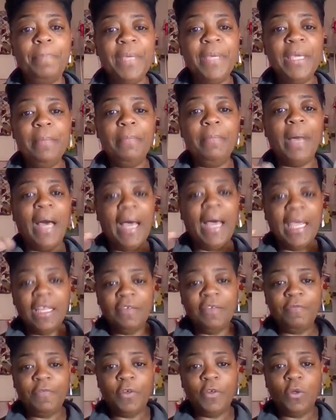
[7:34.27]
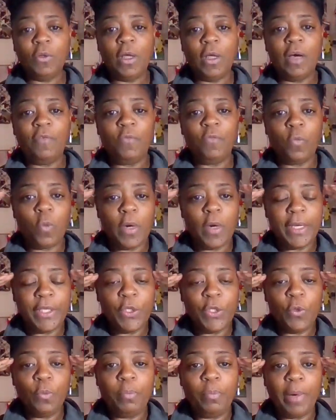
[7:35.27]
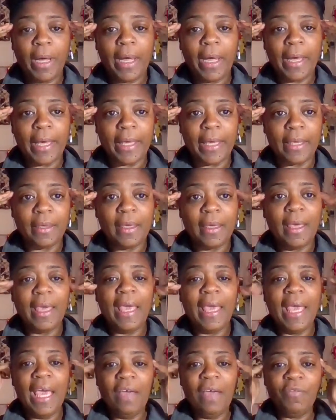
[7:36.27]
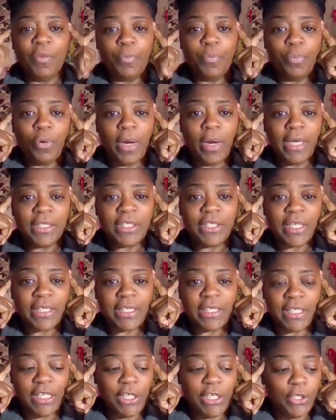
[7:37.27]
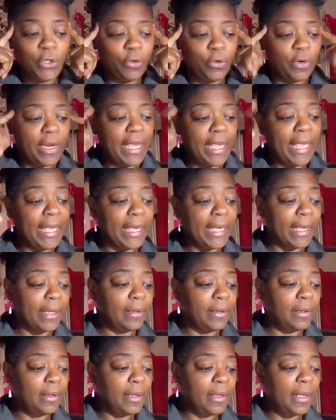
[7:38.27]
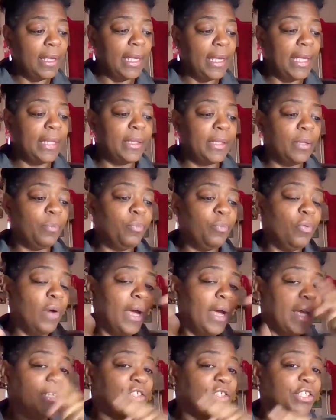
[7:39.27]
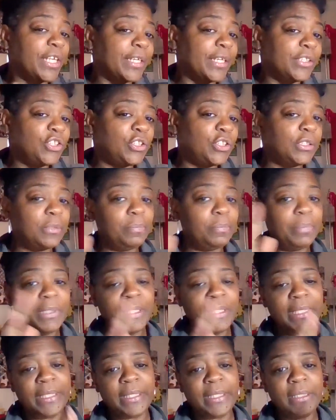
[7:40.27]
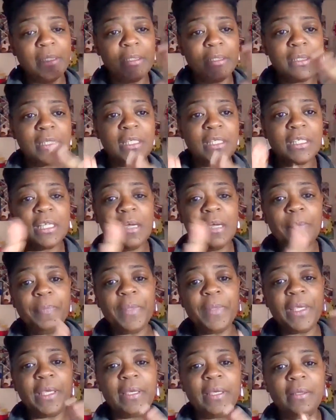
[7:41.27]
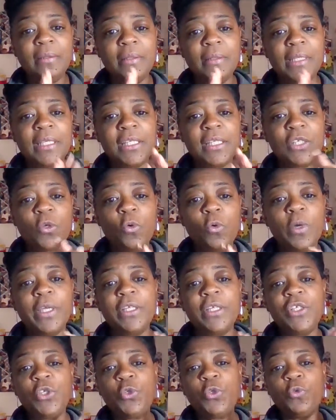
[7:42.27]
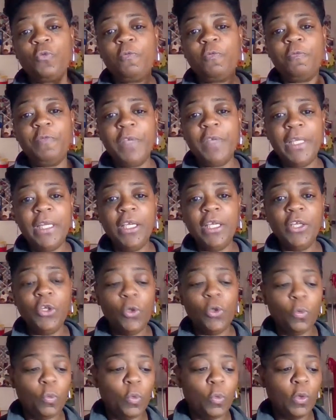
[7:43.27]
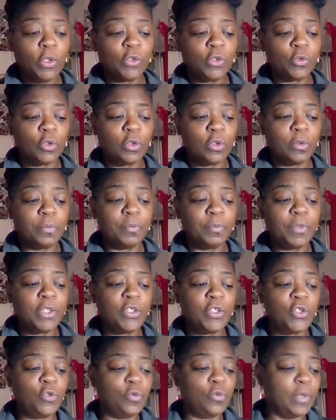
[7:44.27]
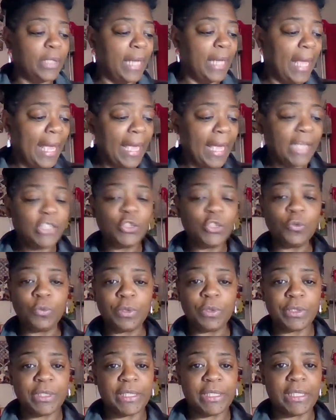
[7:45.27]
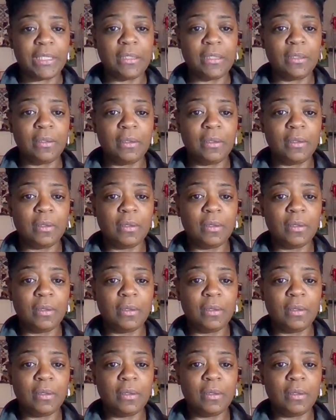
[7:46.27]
Be mindful of what you buy. Have a project in your head, and the project should be something that's going to fit in your wardrobe that you can actually